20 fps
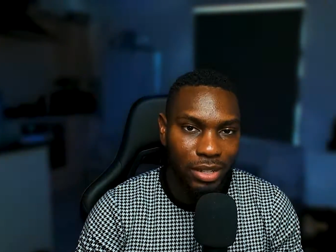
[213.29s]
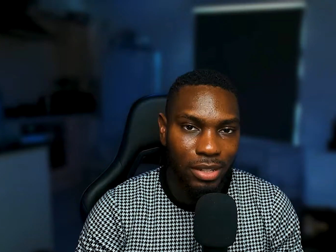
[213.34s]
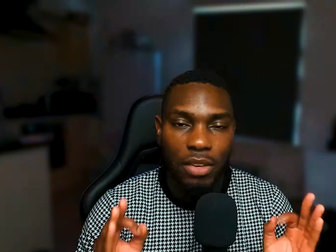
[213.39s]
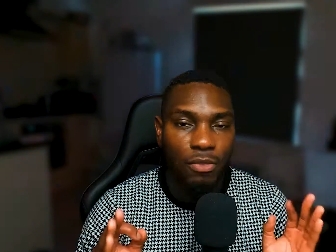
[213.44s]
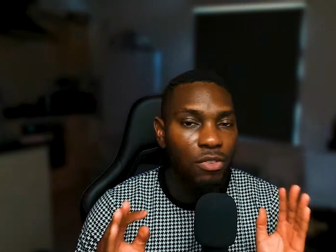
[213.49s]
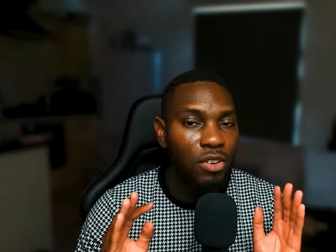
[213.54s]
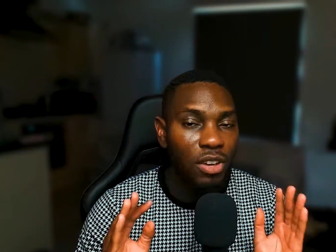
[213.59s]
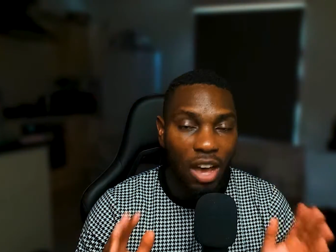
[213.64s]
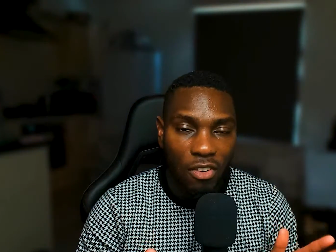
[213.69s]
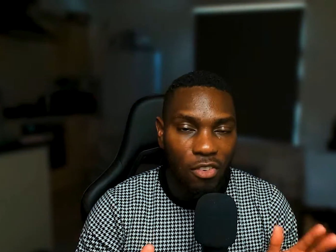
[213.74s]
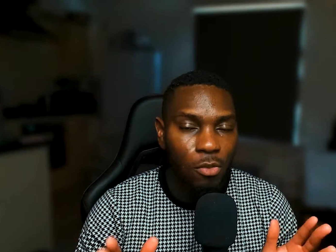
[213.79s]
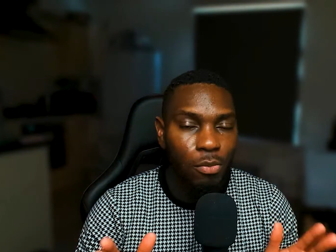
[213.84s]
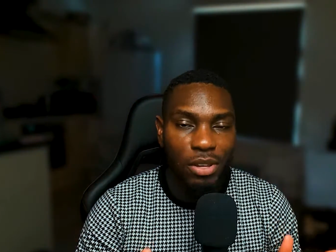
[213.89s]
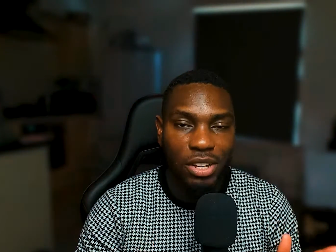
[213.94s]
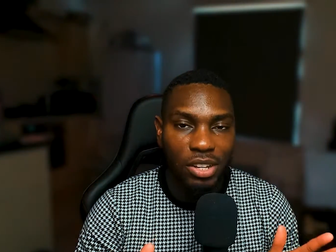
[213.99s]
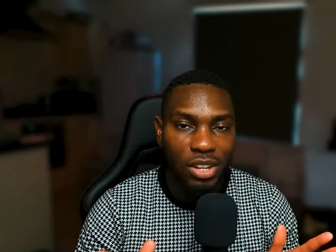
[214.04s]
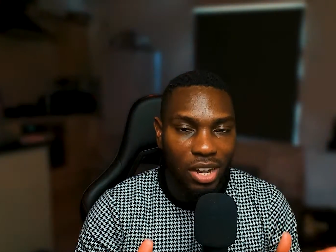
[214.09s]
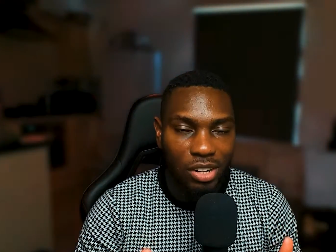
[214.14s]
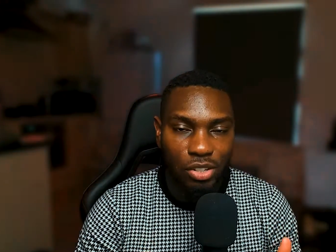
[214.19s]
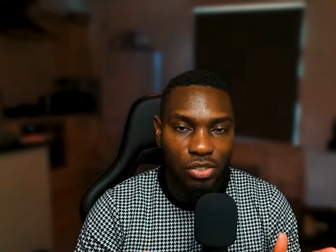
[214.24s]
If you haven't played
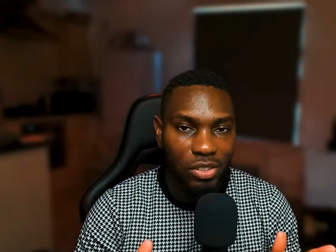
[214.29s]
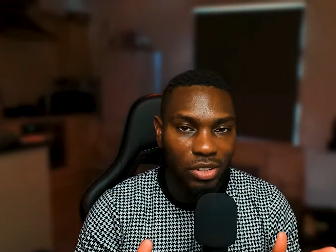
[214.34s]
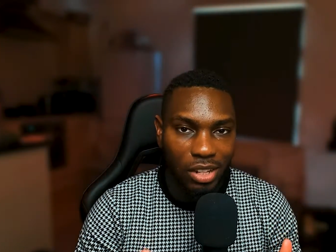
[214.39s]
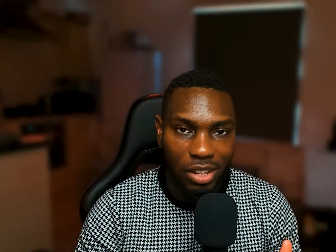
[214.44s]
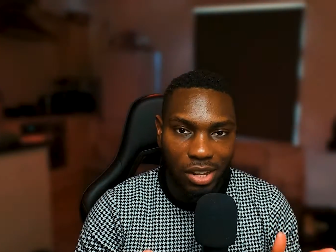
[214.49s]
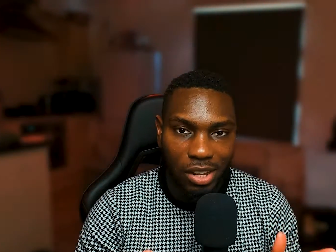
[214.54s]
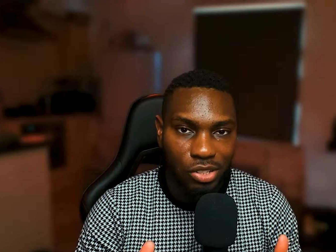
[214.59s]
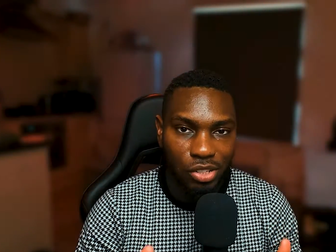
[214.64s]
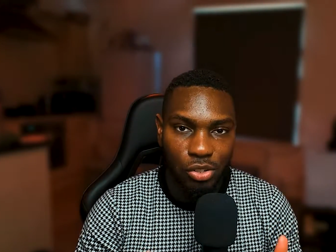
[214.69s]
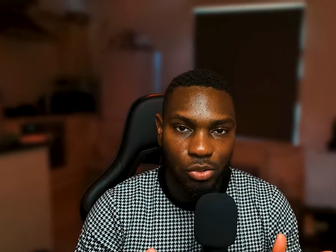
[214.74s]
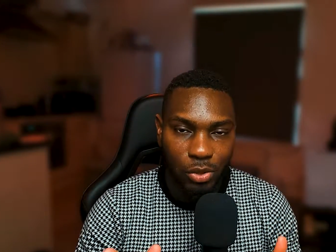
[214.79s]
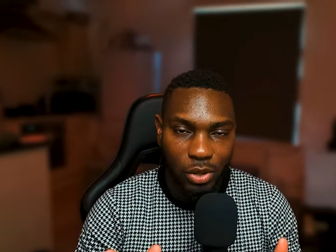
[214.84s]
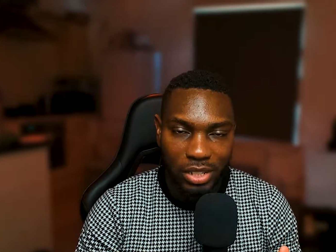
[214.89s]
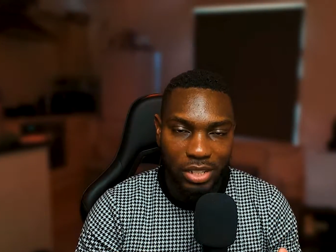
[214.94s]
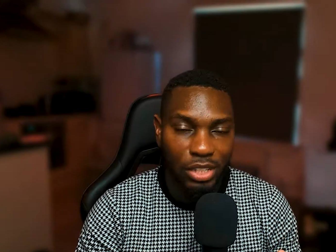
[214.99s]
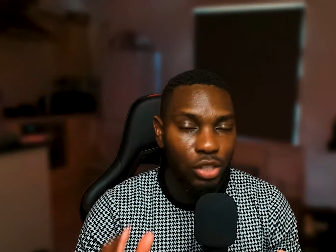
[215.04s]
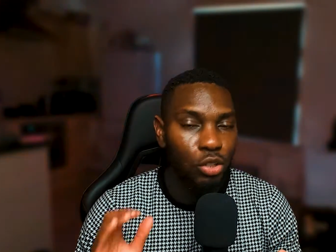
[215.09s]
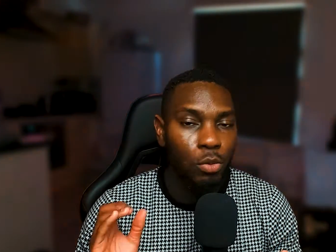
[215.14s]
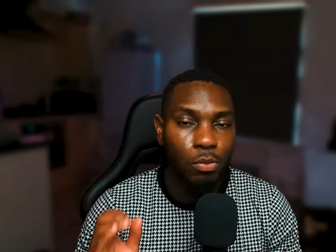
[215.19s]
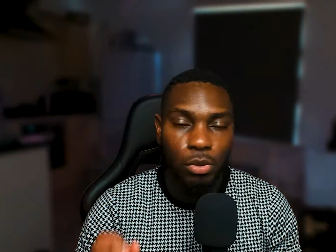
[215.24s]
Guardians of the Galaxy already,
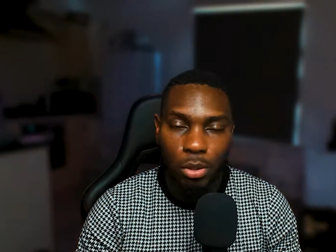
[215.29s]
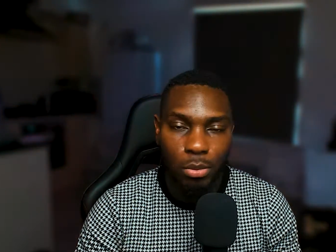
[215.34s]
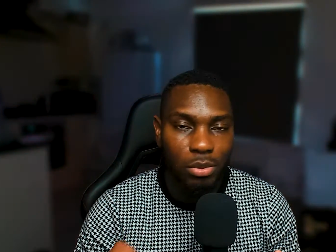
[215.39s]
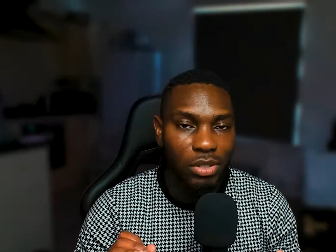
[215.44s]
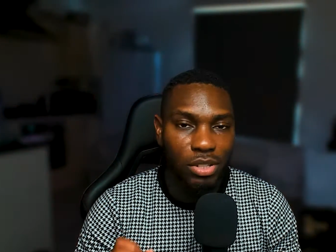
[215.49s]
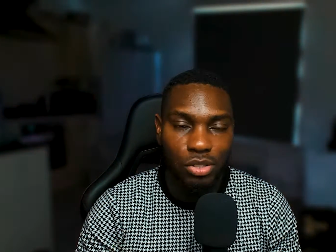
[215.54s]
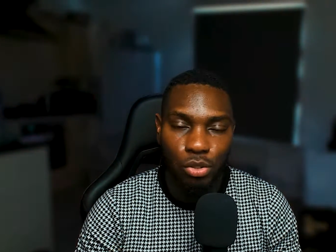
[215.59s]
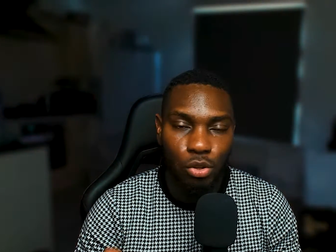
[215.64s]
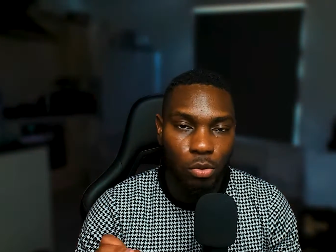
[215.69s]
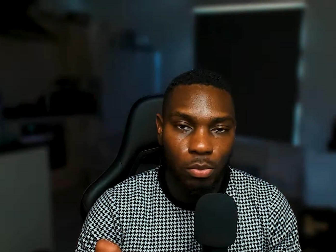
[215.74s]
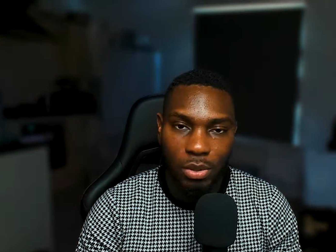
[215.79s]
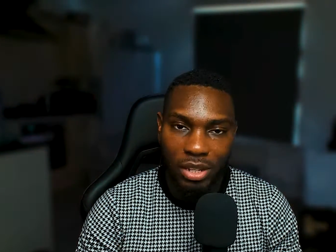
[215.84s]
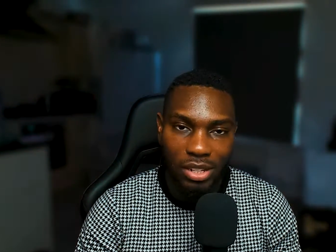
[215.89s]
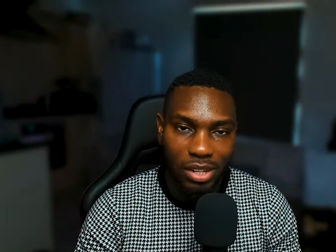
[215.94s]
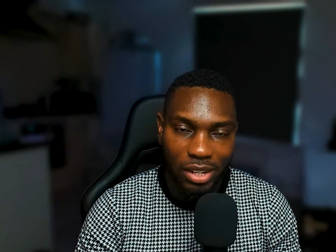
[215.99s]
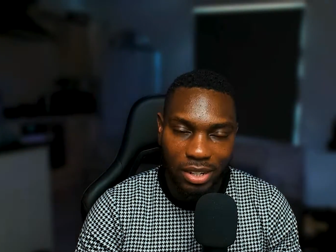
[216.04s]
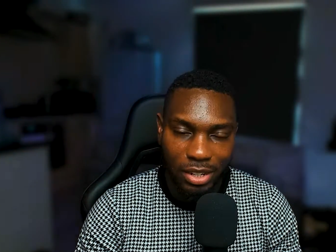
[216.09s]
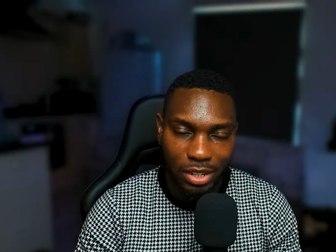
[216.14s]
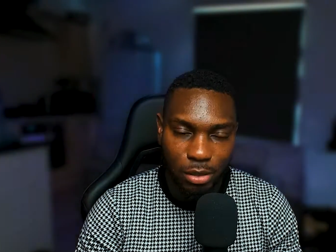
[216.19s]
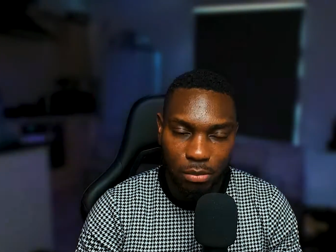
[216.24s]
you probably need to go play
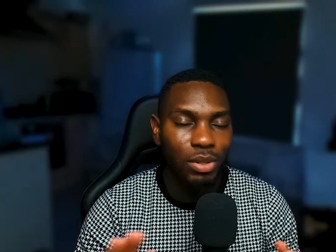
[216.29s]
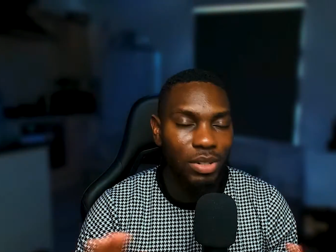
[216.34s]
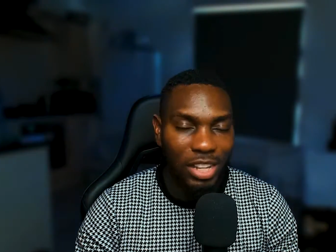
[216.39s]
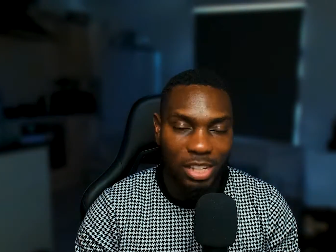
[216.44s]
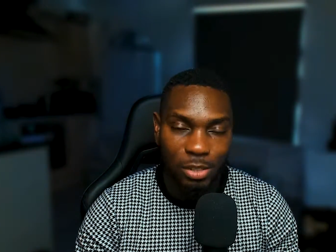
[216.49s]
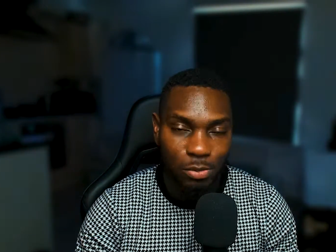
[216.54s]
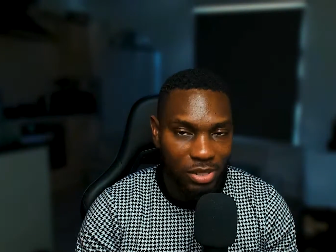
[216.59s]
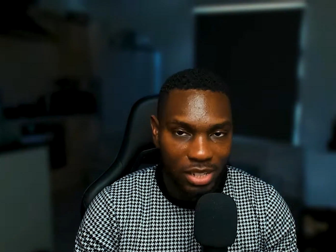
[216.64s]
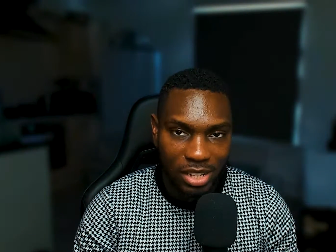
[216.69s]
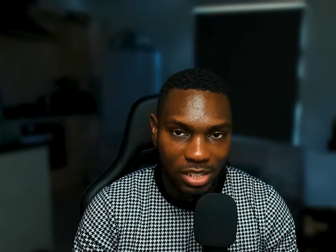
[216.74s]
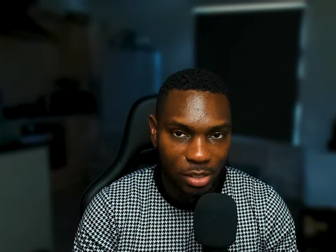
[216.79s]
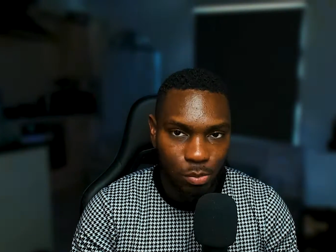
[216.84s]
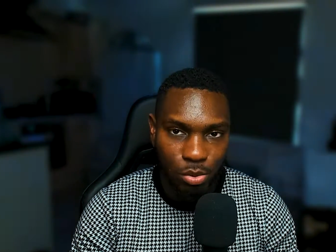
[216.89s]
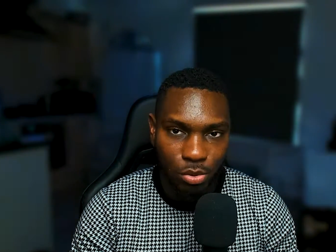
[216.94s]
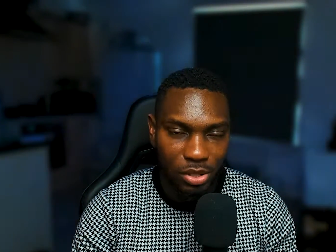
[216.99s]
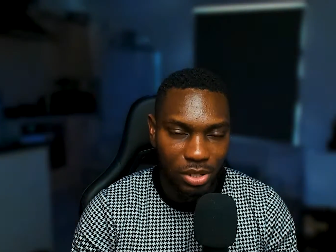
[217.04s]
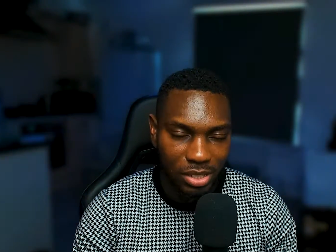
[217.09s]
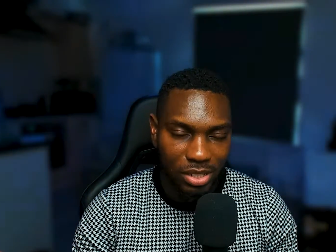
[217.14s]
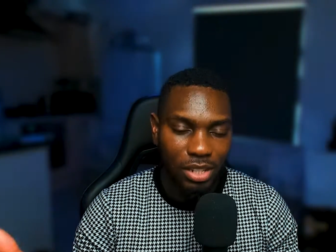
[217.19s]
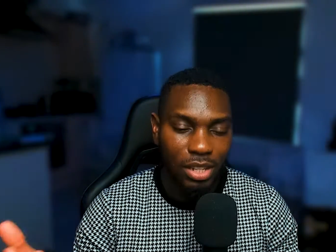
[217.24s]
that game. But that's beside the
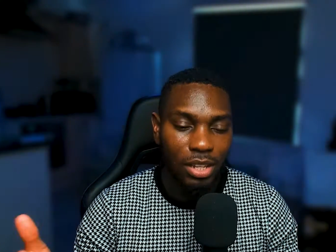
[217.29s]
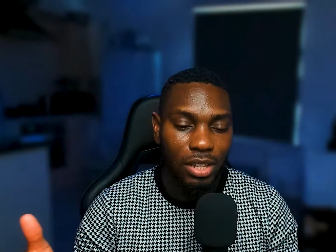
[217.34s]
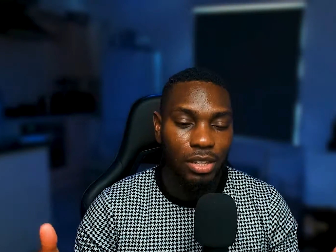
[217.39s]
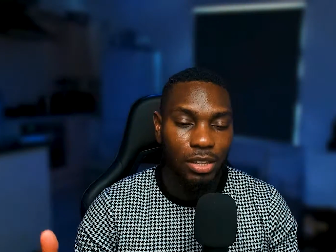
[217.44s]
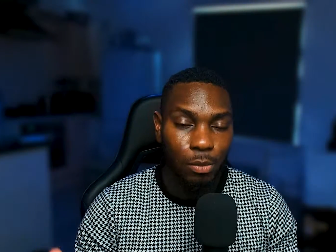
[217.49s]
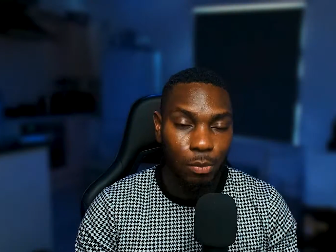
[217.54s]
point. The